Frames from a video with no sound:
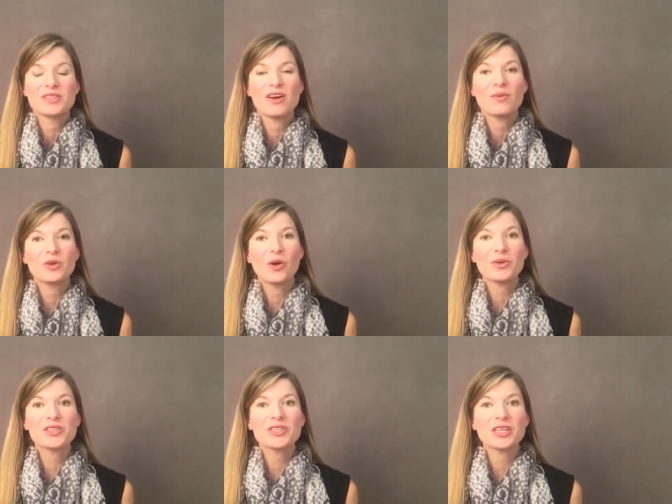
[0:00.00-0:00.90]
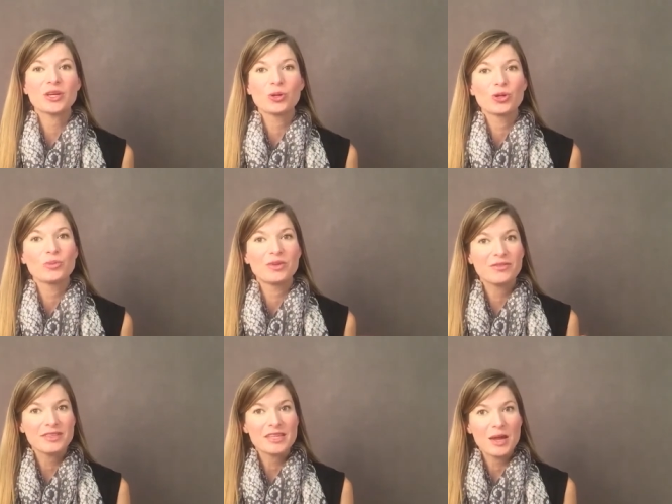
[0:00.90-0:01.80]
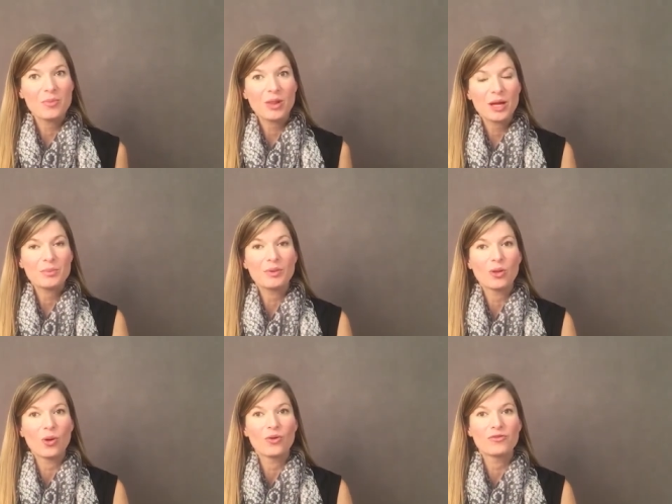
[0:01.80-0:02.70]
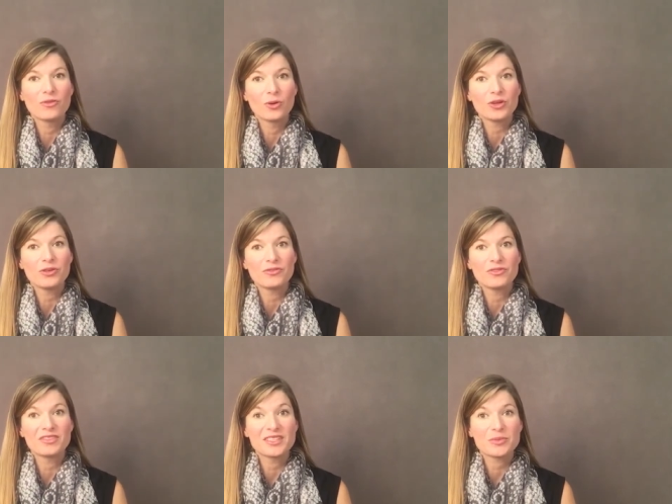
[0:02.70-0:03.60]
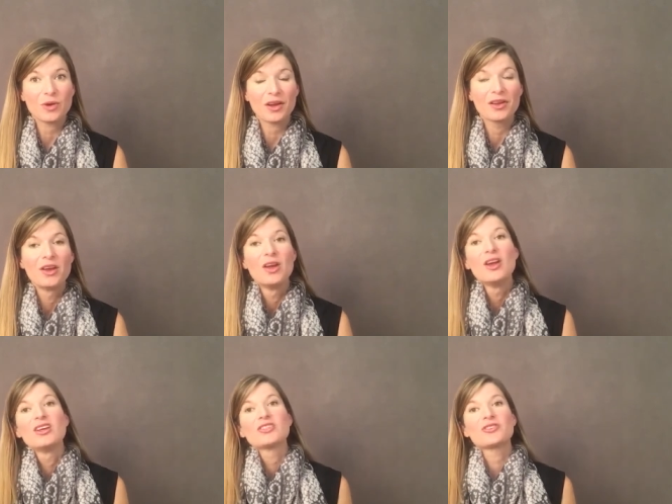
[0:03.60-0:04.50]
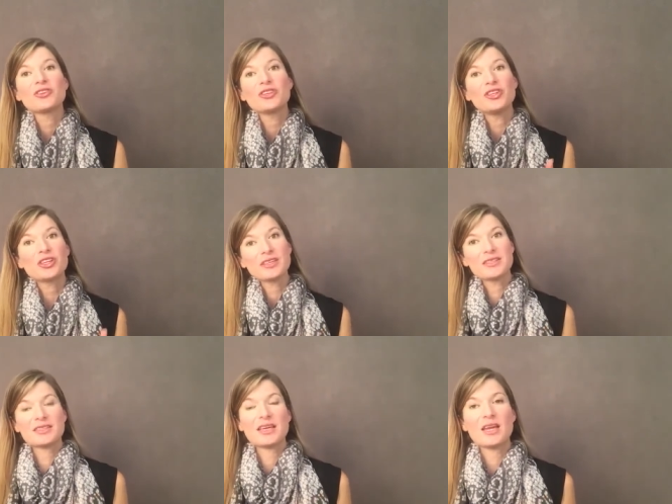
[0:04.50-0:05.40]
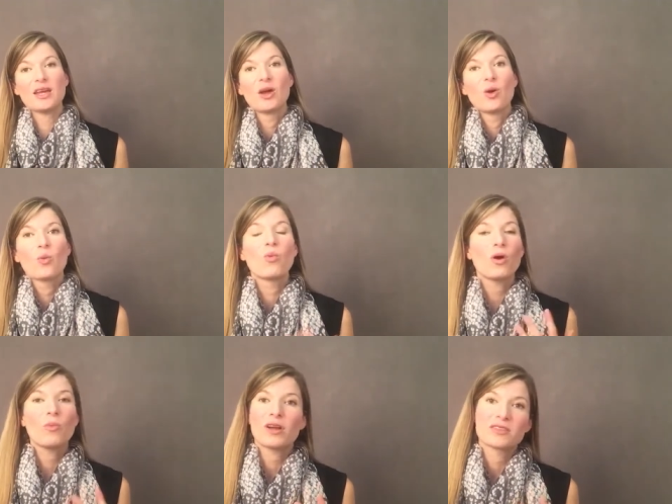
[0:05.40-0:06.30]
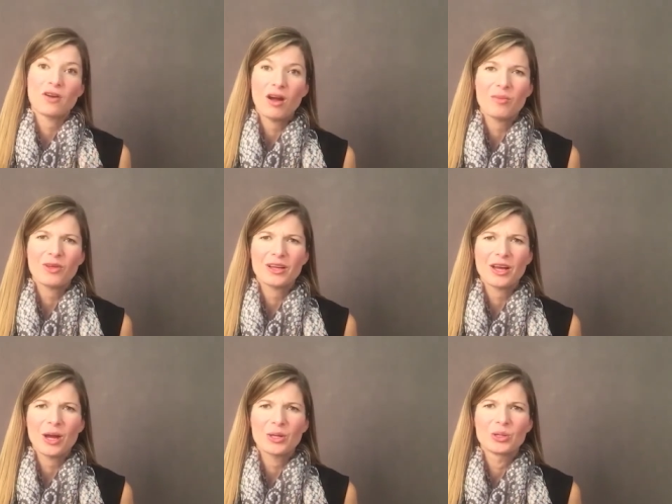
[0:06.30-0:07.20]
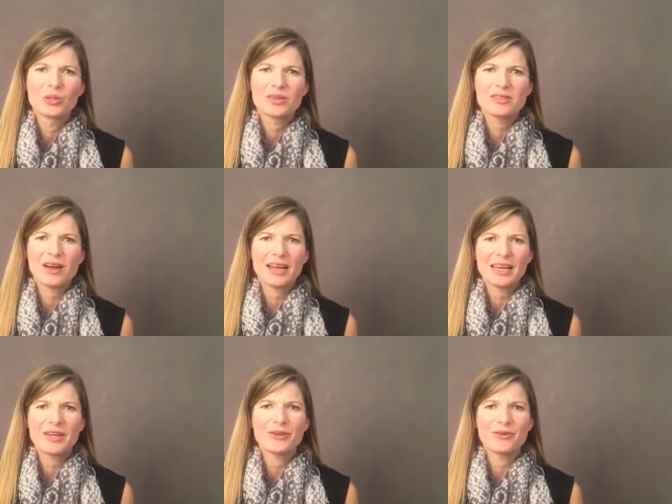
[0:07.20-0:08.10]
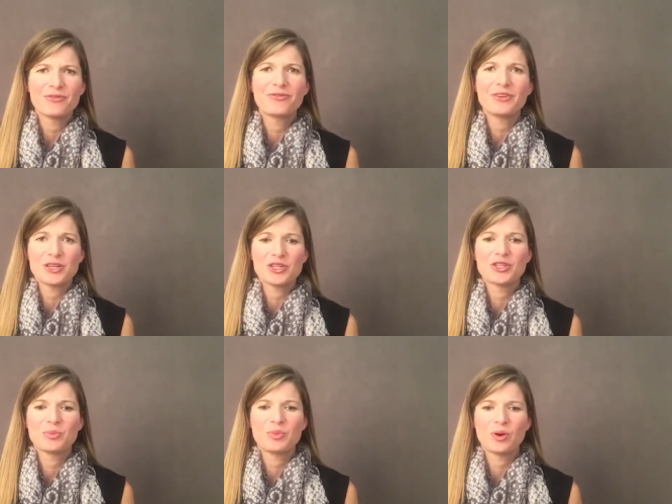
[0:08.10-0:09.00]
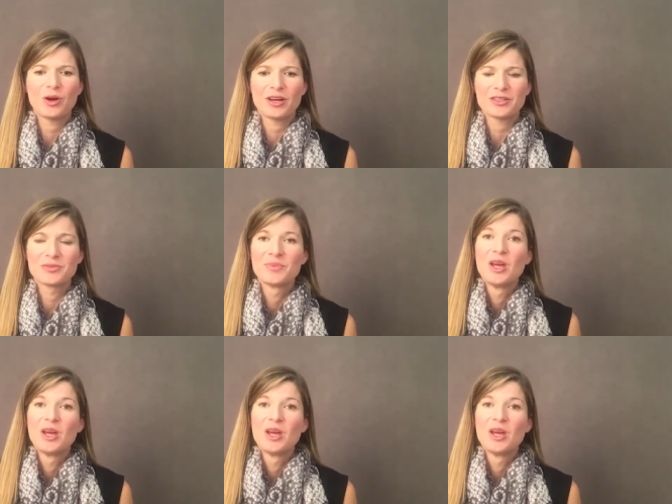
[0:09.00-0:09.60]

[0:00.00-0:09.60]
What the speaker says: Now I'm going to include a bit of a template below for you for this one so that you can see what my timeline kind of looks like in a finished product.